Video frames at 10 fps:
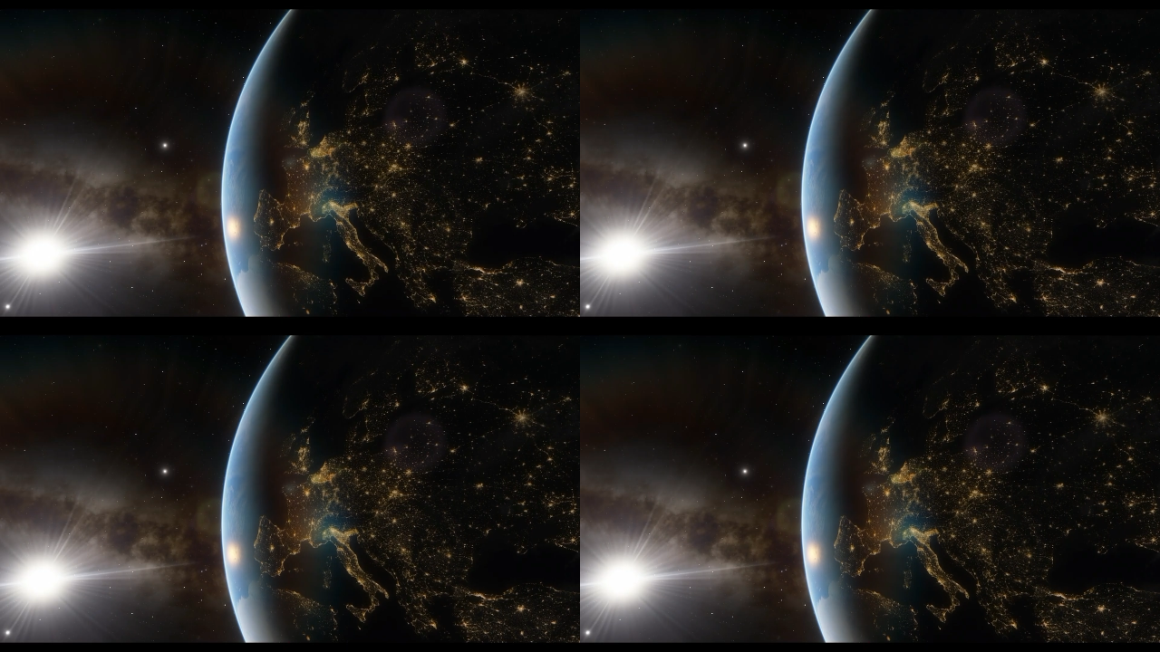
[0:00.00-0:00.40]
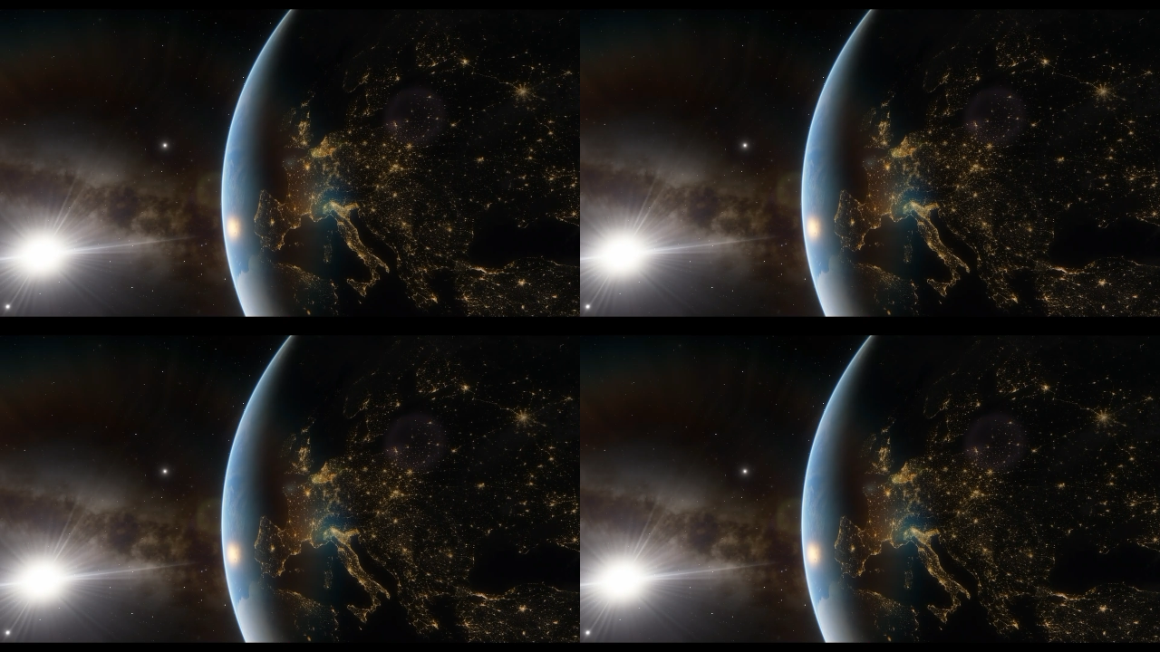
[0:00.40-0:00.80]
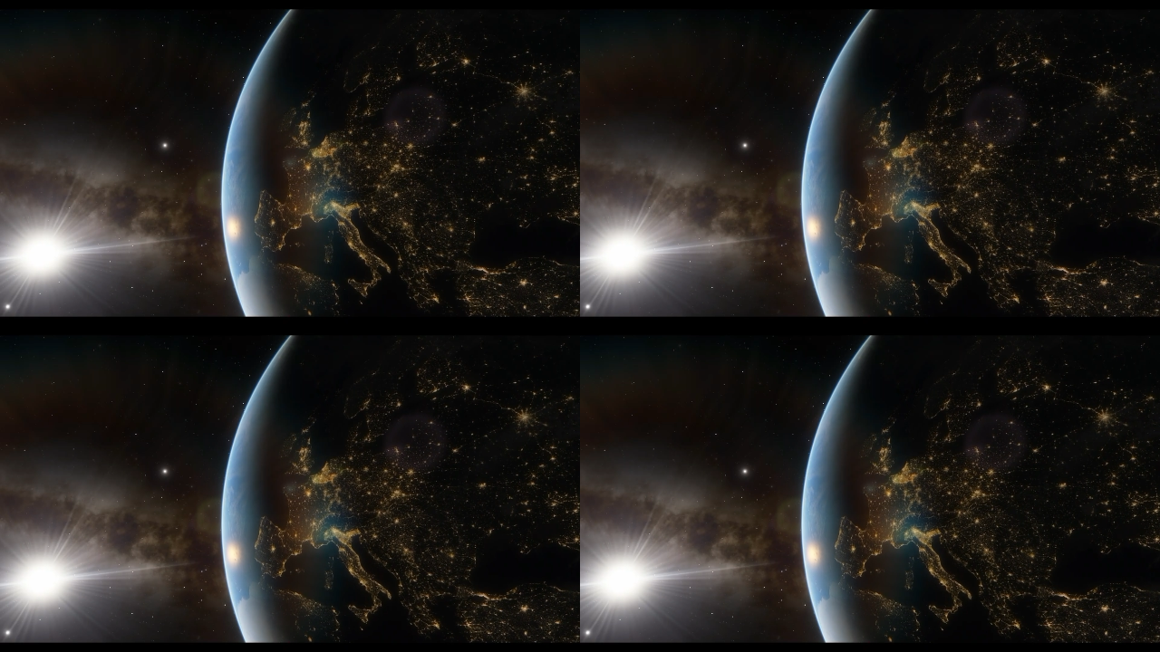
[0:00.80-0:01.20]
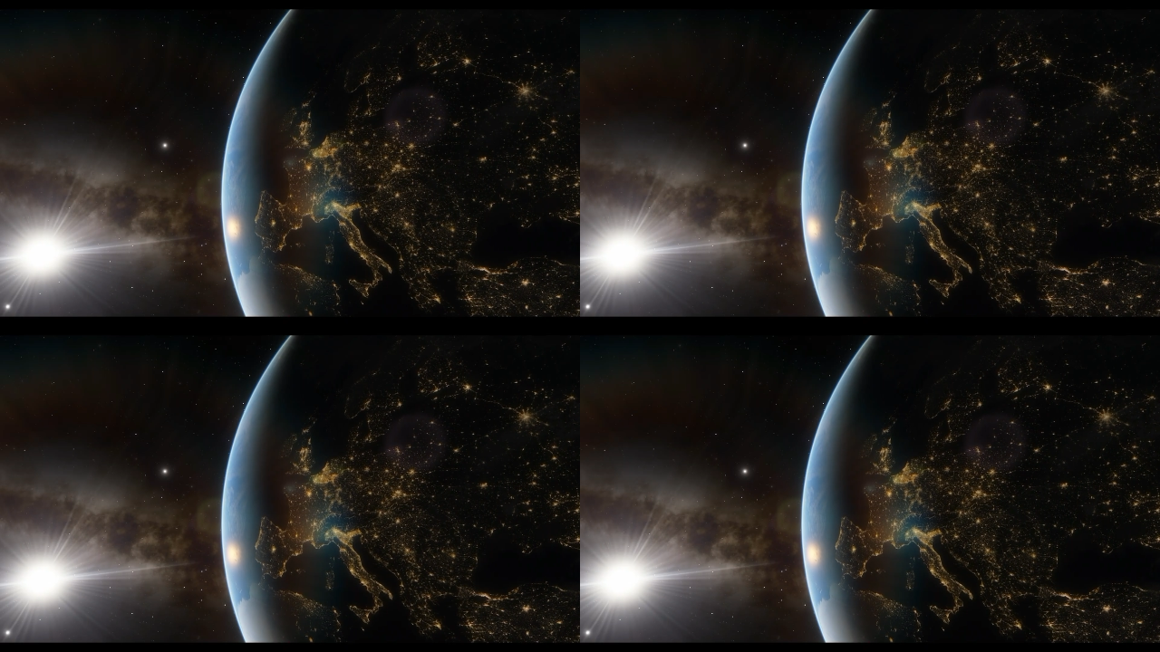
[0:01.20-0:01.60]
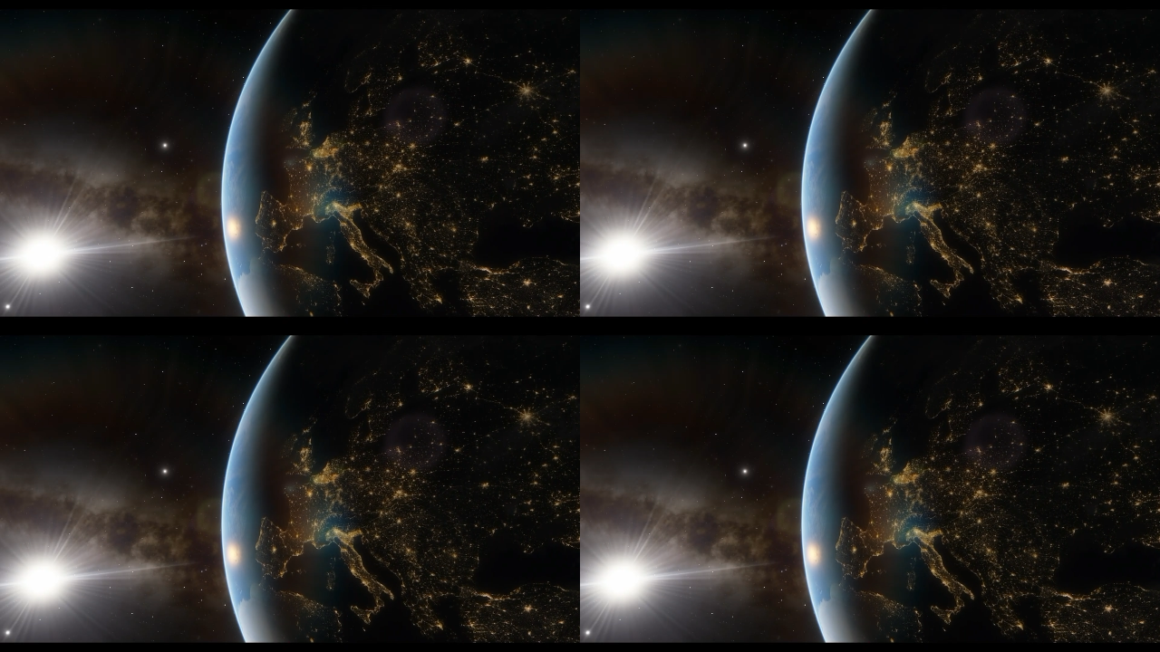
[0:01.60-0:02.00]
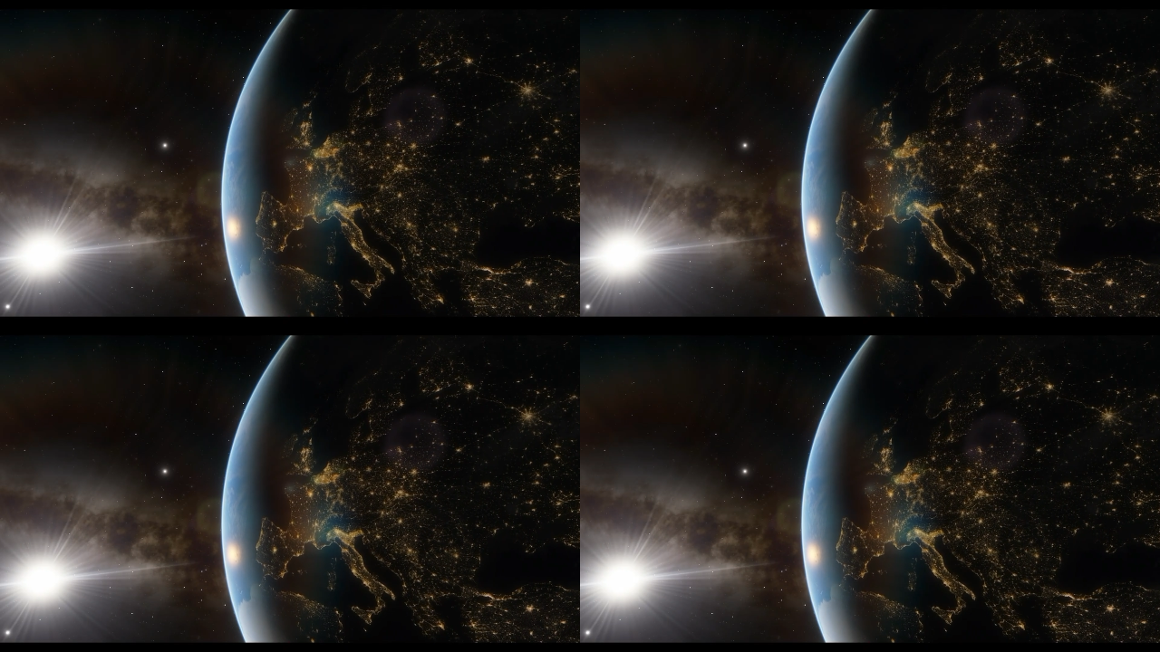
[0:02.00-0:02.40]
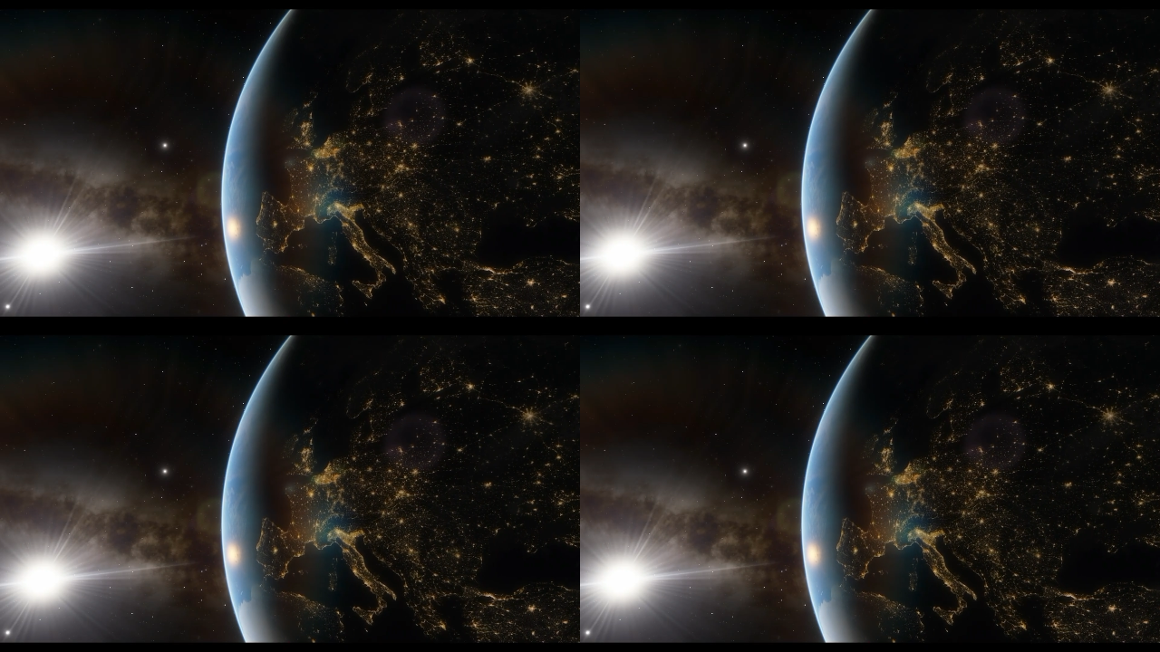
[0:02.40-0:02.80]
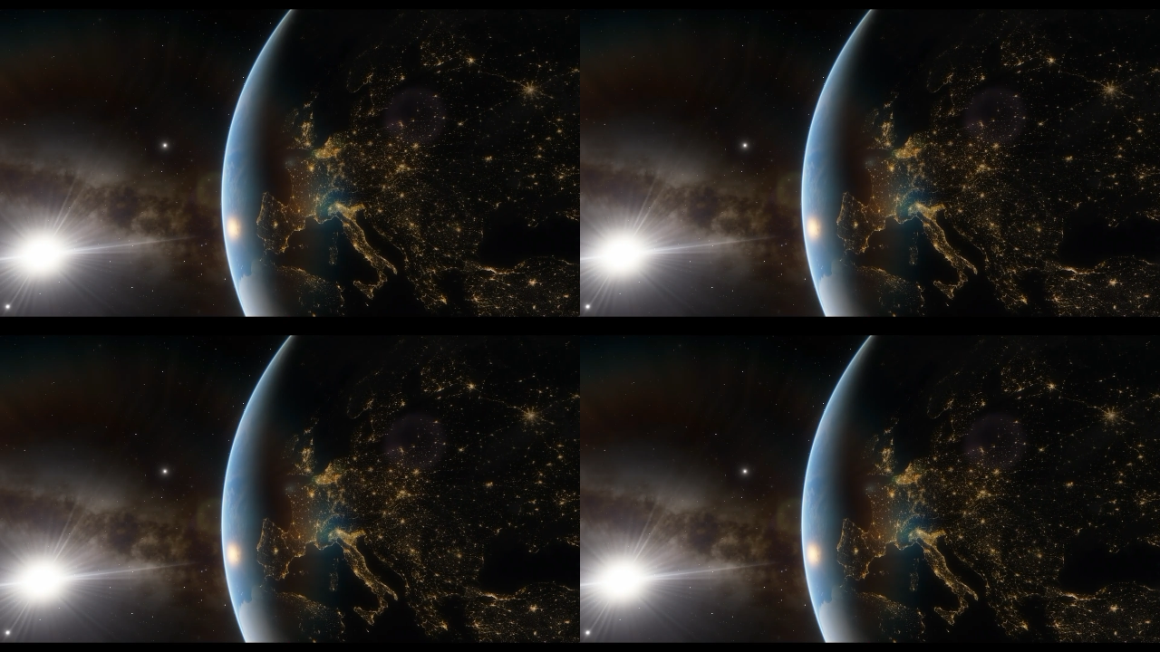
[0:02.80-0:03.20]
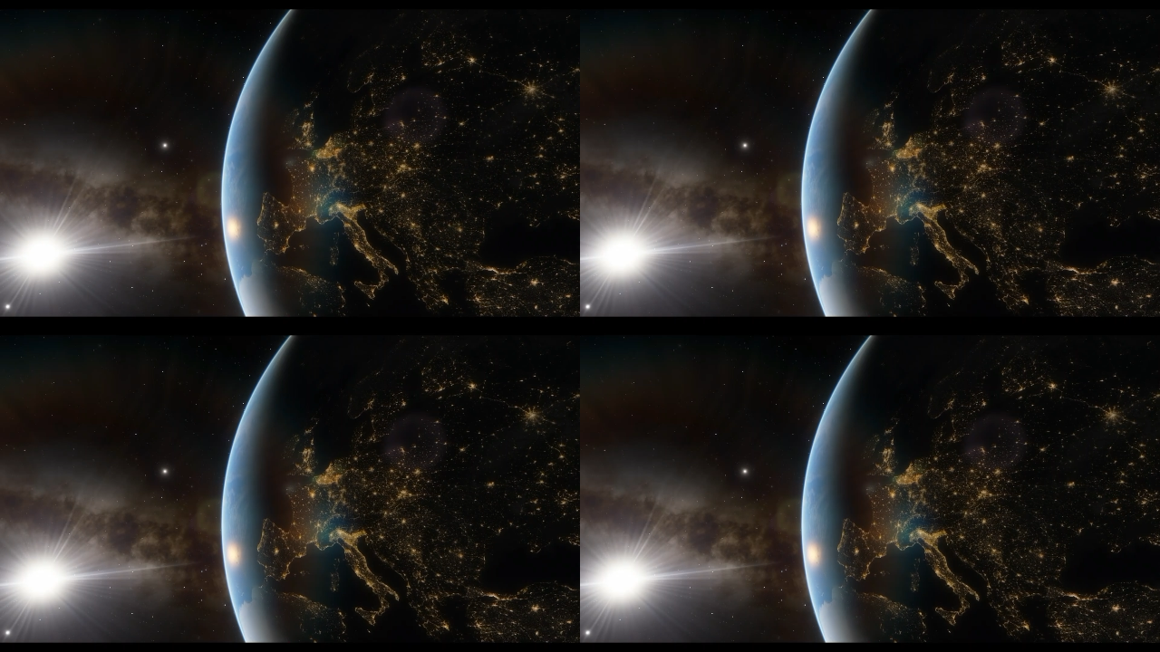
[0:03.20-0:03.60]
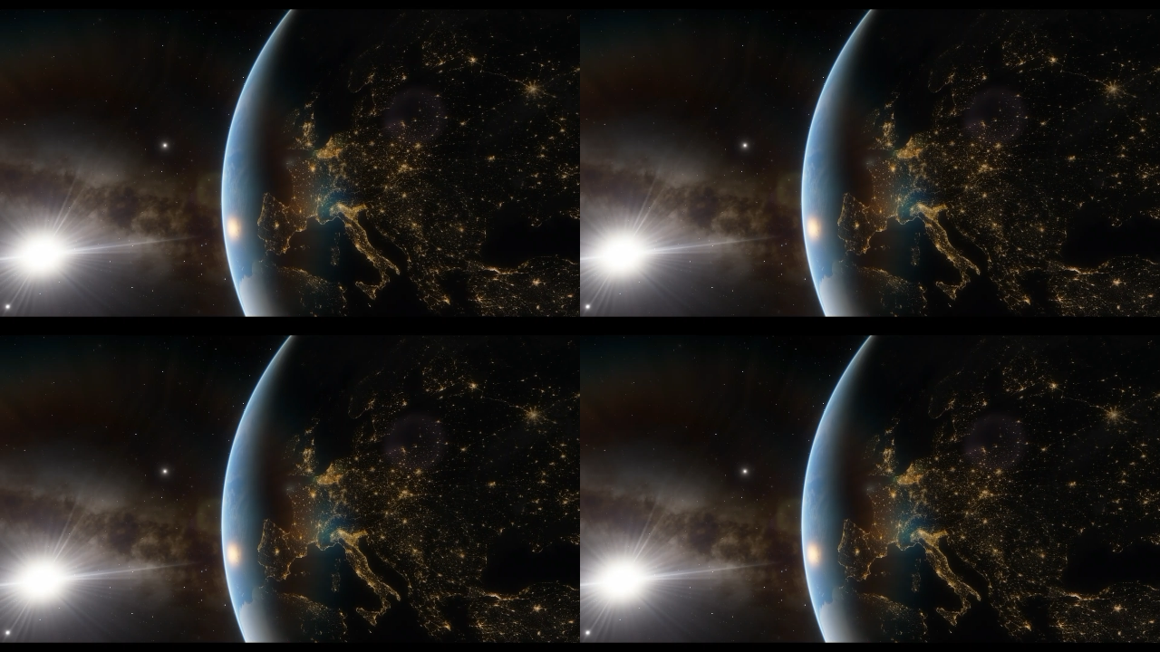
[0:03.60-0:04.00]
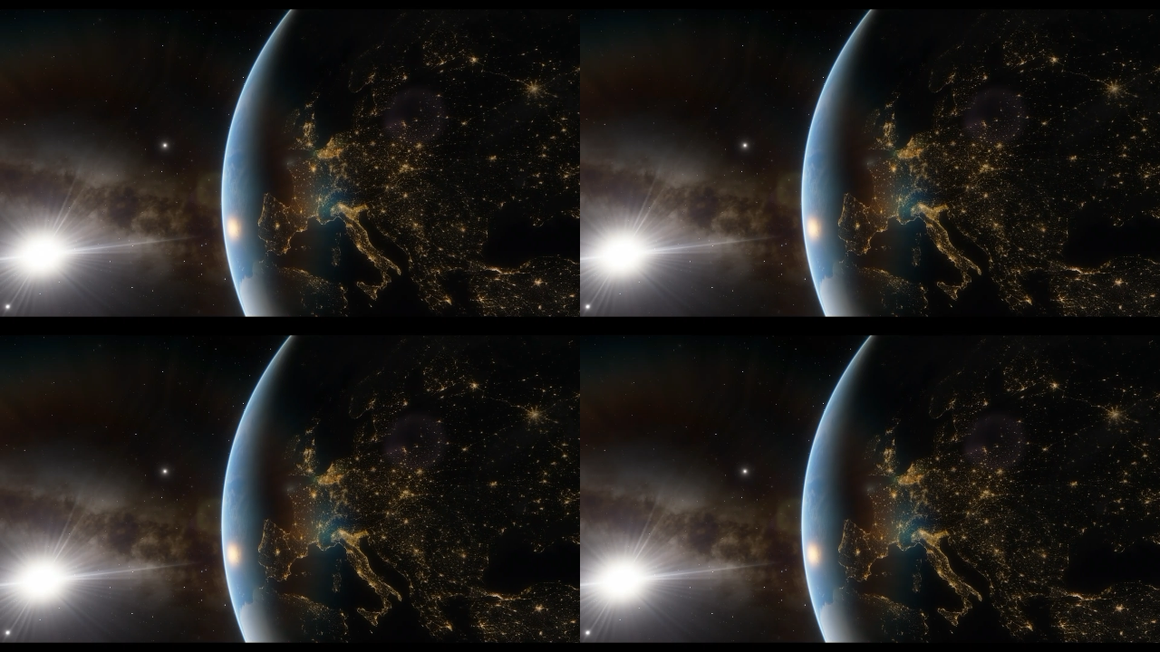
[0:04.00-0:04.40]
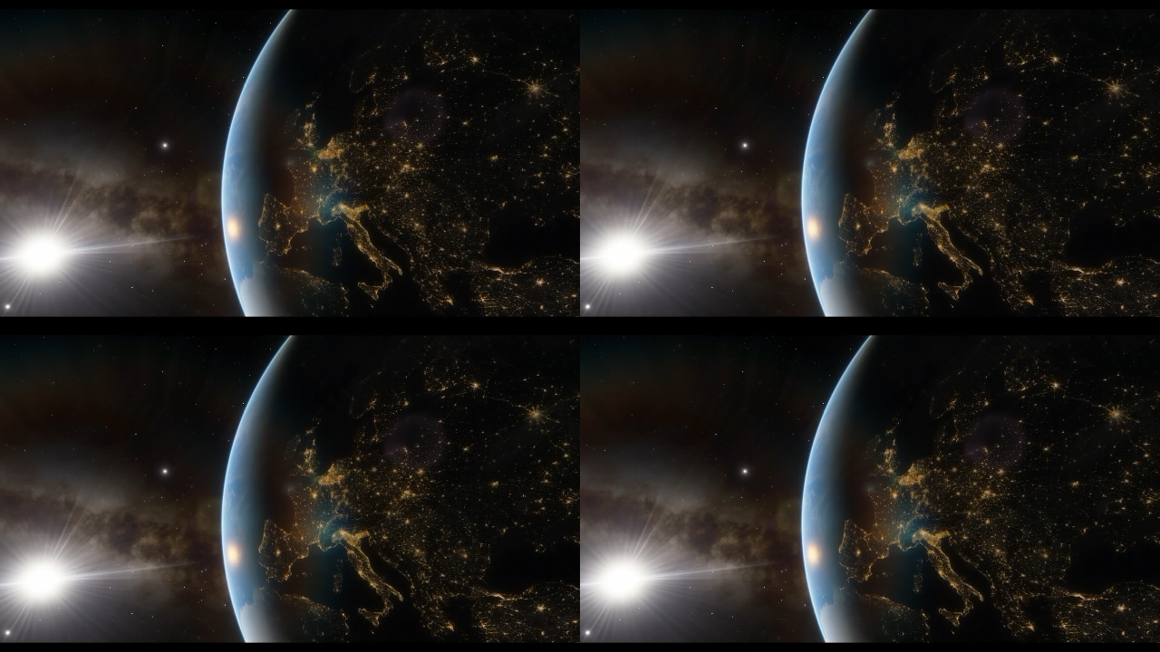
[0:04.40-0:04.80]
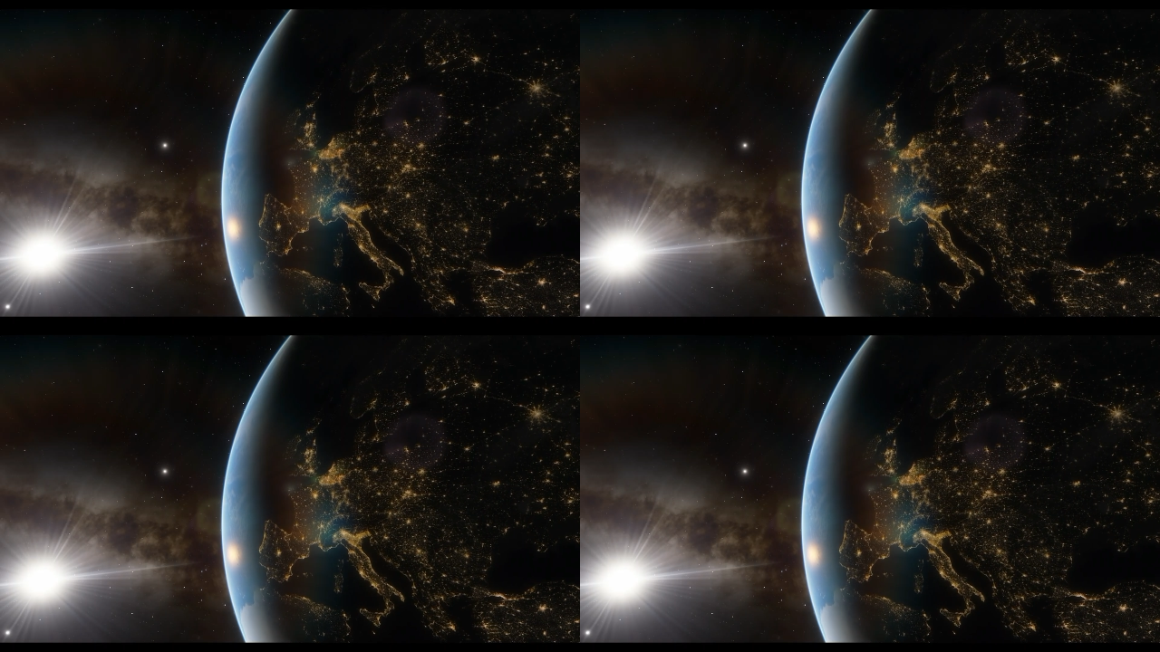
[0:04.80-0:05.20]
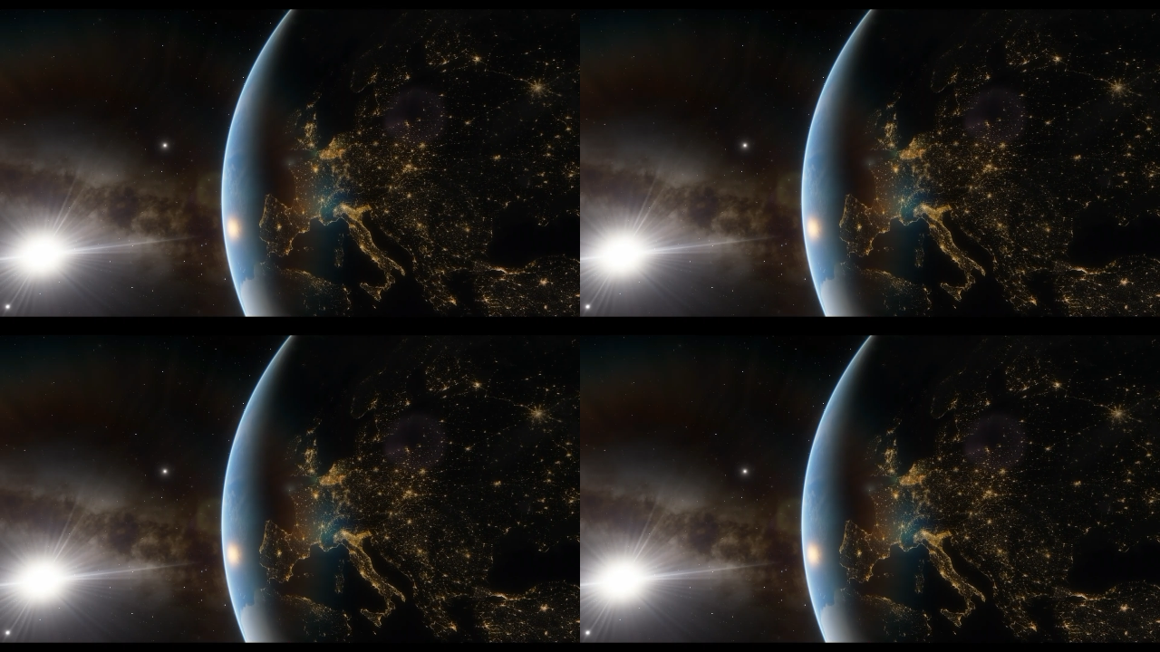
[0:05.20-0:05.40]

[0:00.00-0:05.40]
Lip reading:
No face is visible, so there are no lips to read.